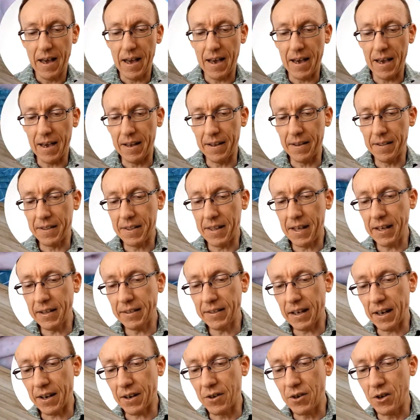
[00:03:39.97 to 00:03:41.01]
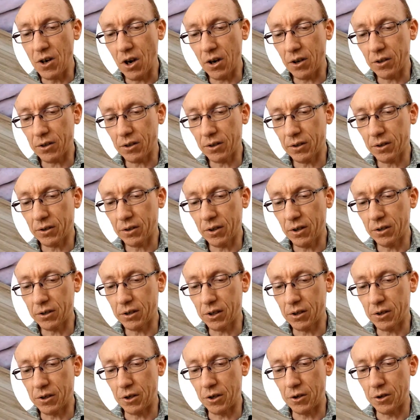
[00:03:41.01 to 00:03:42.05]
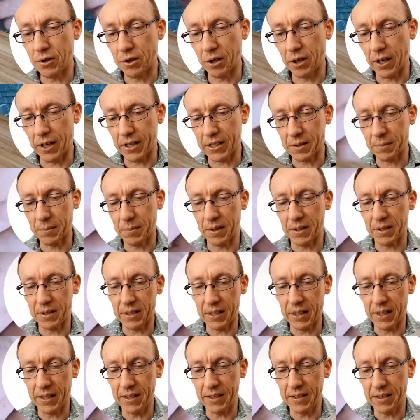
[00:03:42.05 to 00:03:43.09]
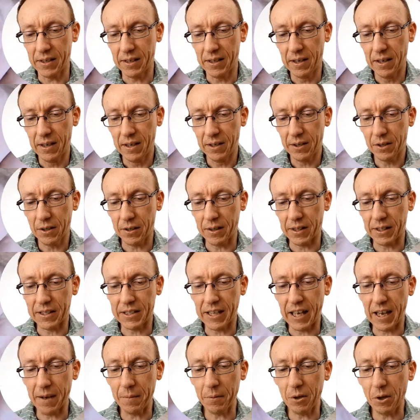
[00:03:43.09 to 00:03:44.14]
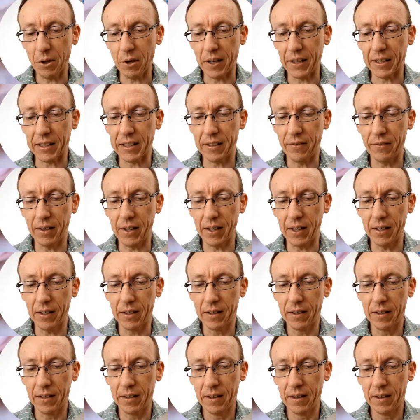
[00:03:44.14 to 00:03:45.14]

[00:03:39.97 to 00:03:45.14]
and these are not constitutional isomers. He's got the same connectivity,